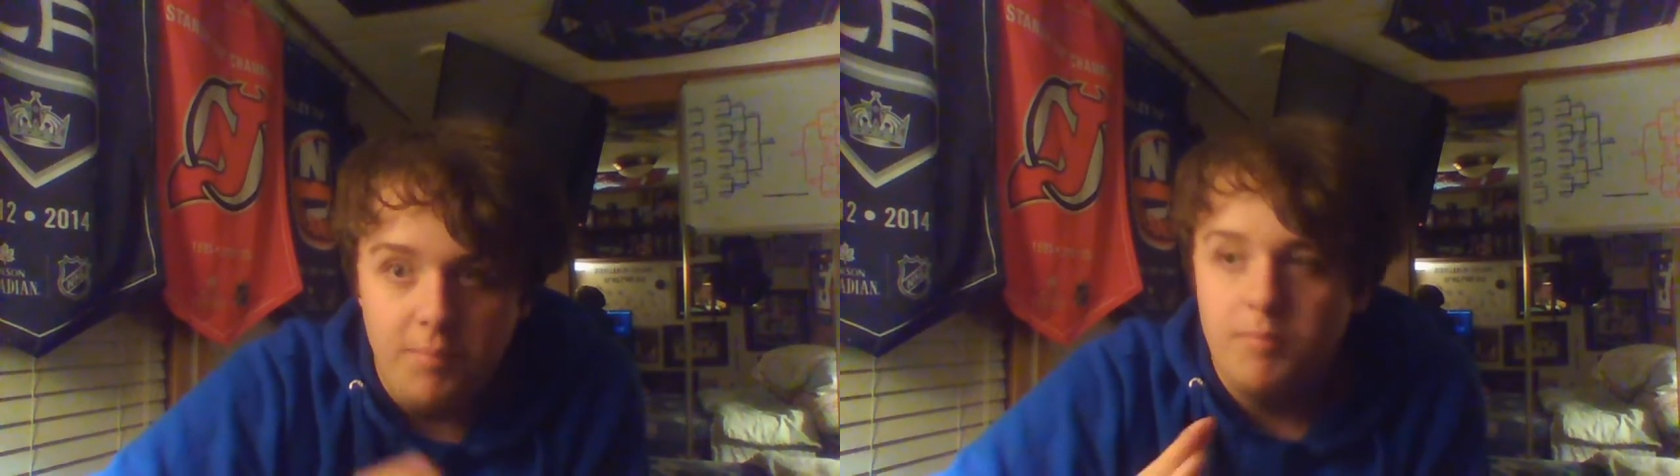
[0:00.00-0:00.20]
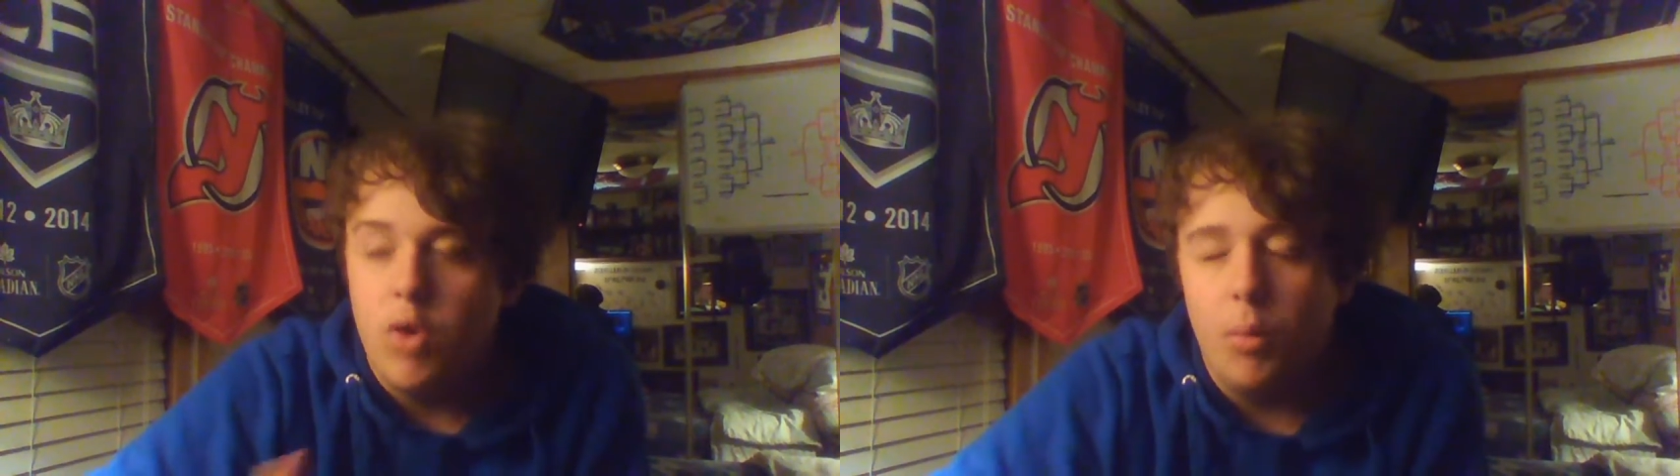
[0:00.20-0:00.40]

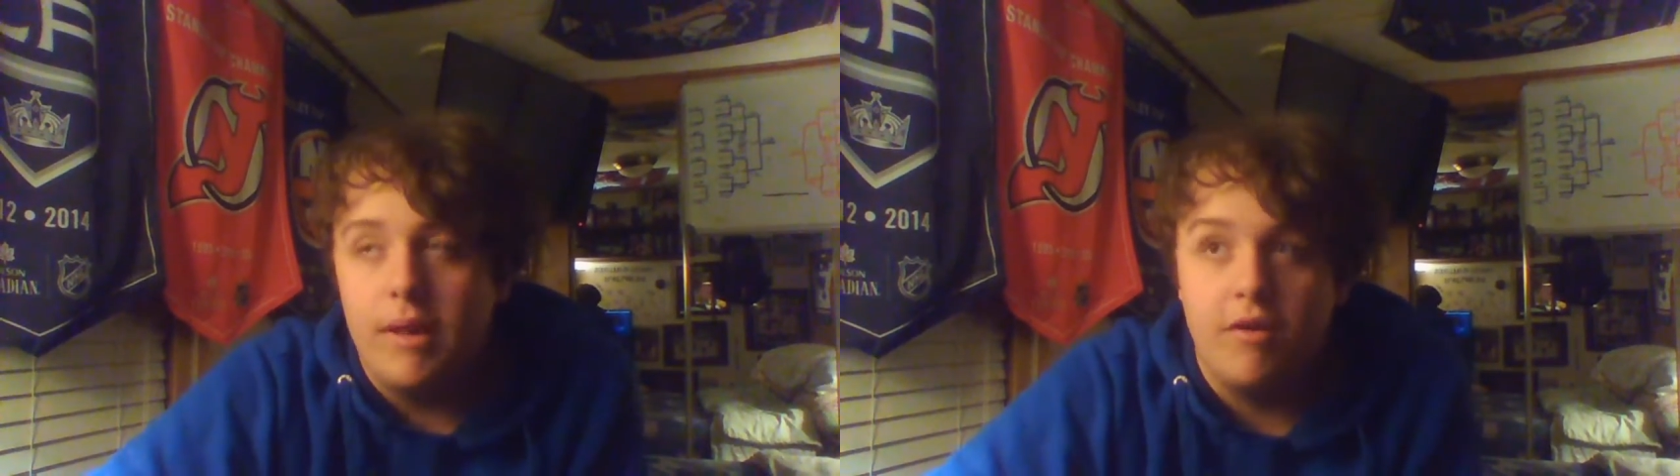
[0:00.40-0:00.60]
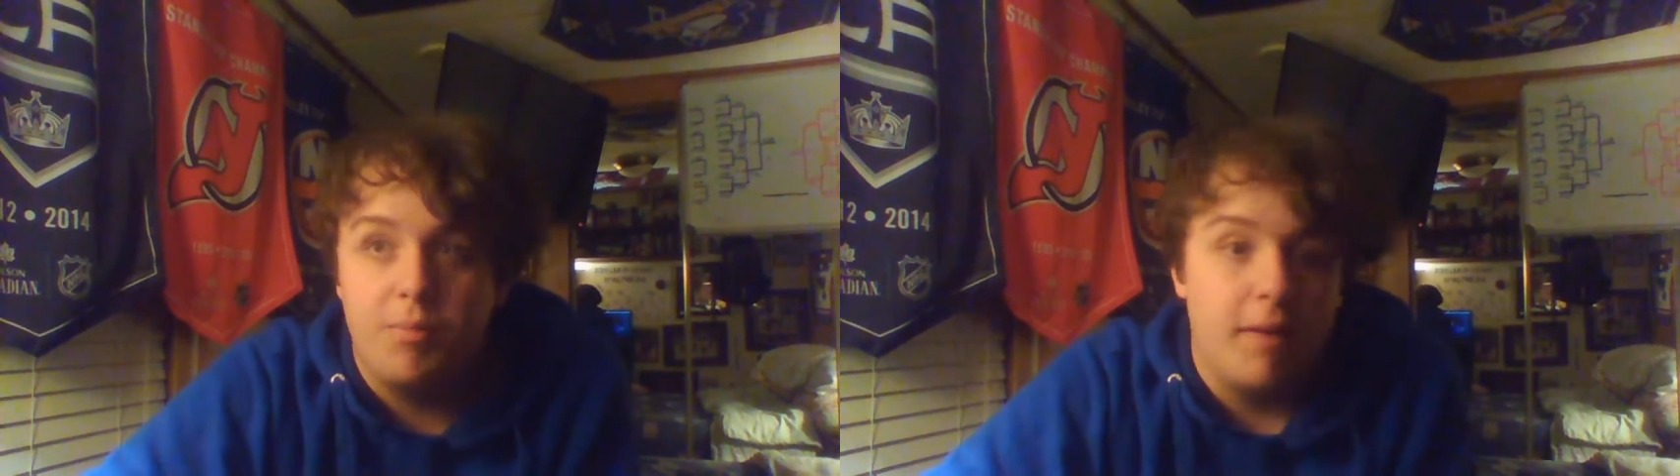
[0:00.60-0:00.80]
Nobody
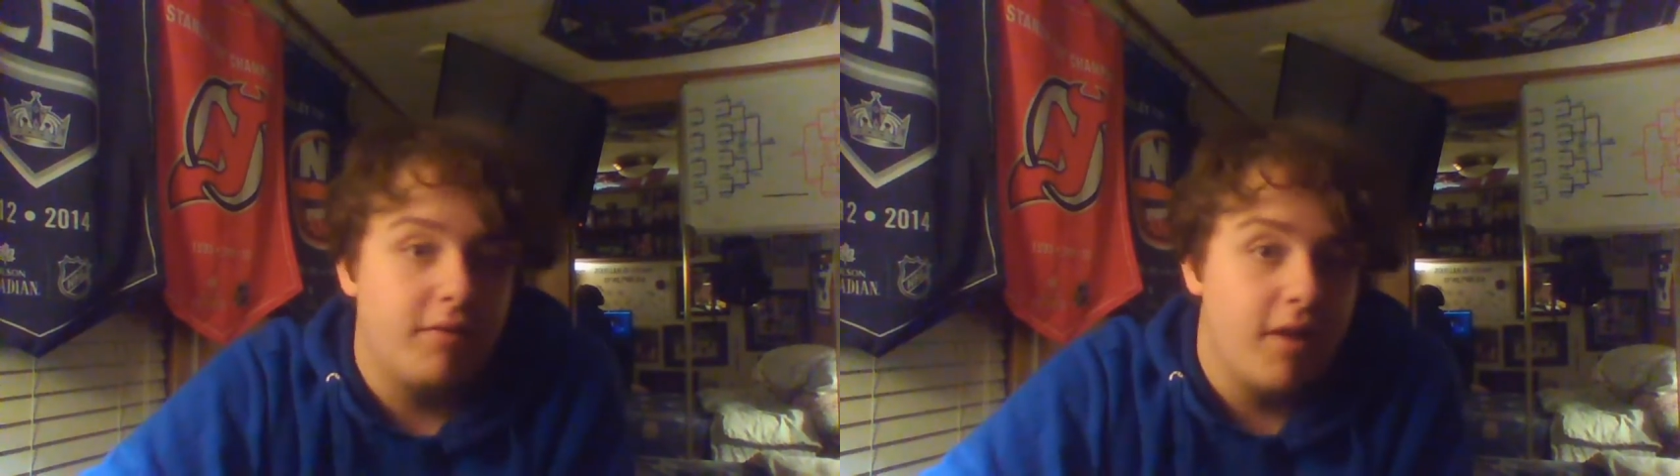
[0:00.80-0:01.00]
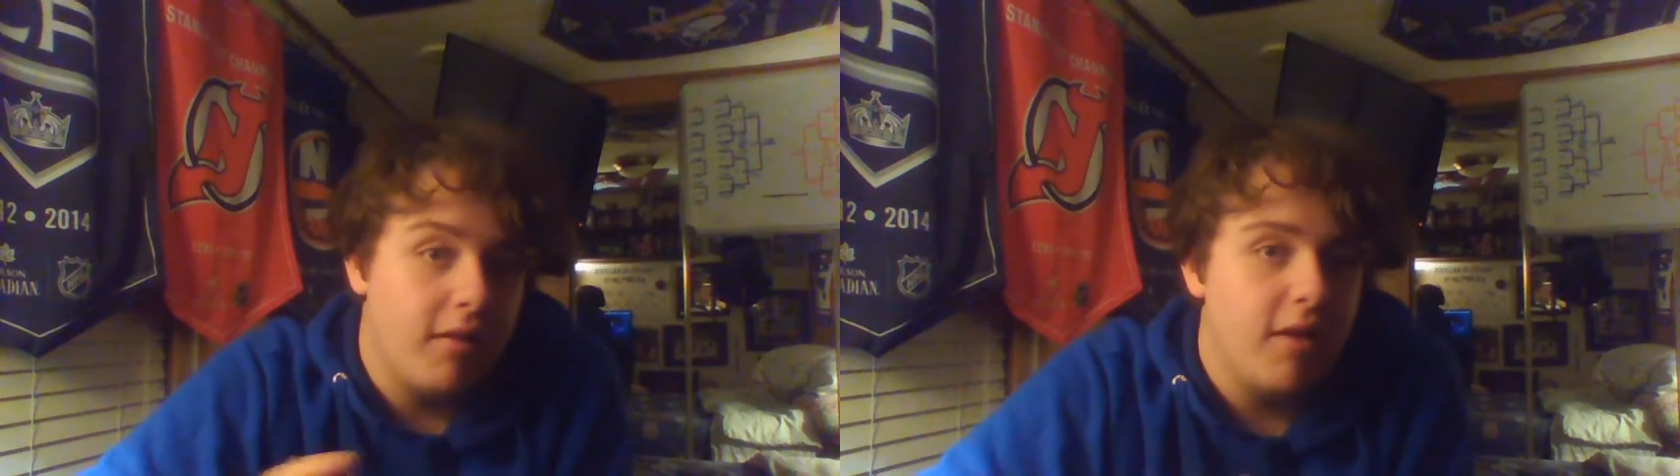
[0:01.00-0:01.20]
expected
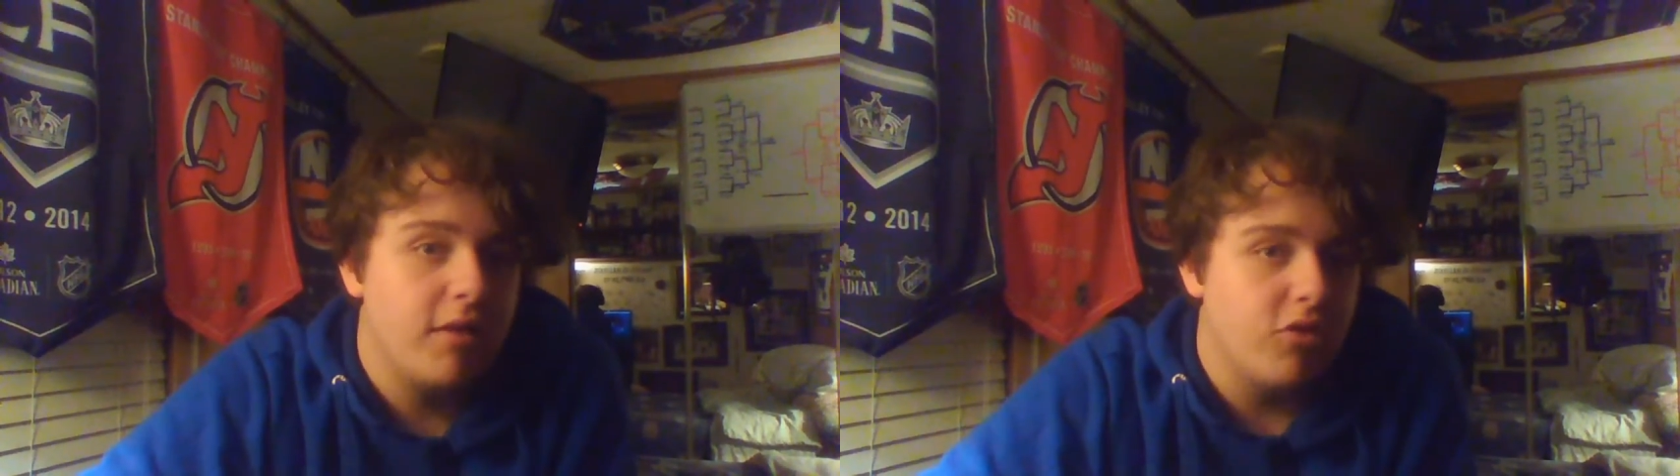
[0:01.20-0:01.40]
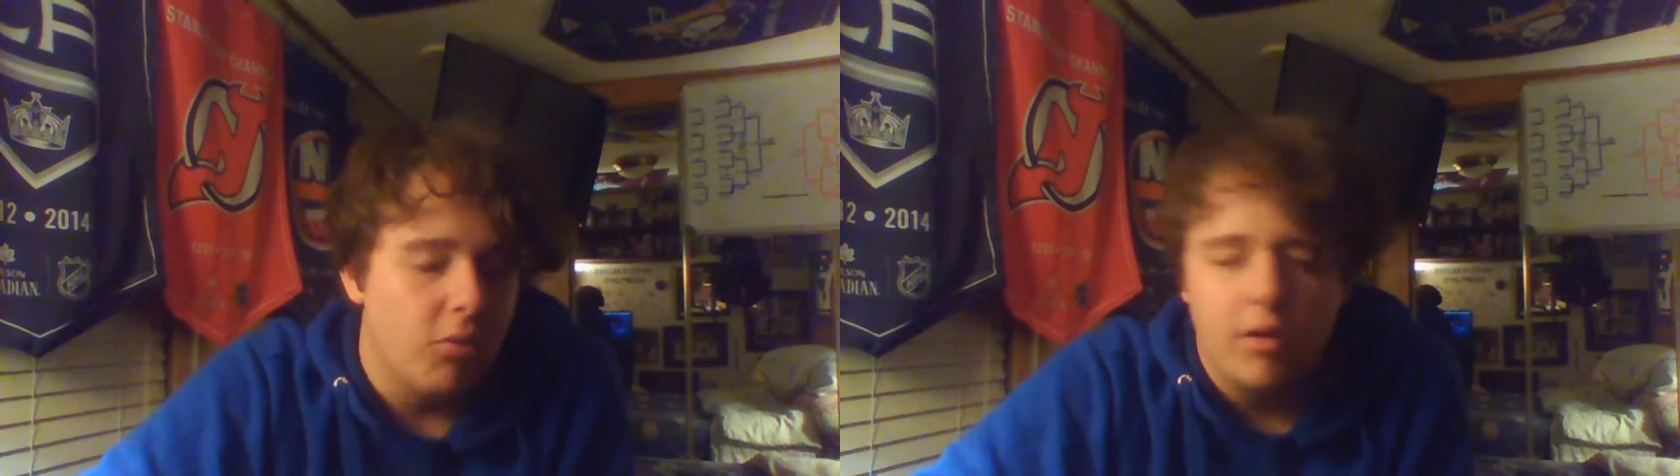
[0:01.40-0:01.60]
LA to.